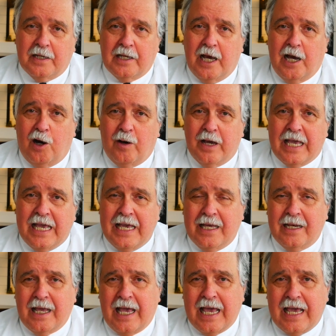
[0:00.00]
Now,
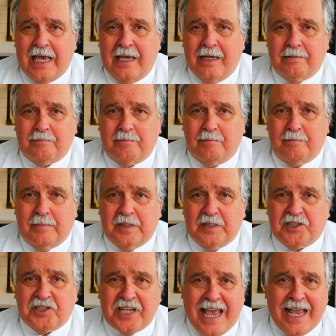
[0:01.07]
in a
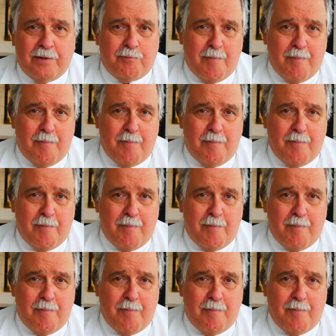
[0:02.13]
state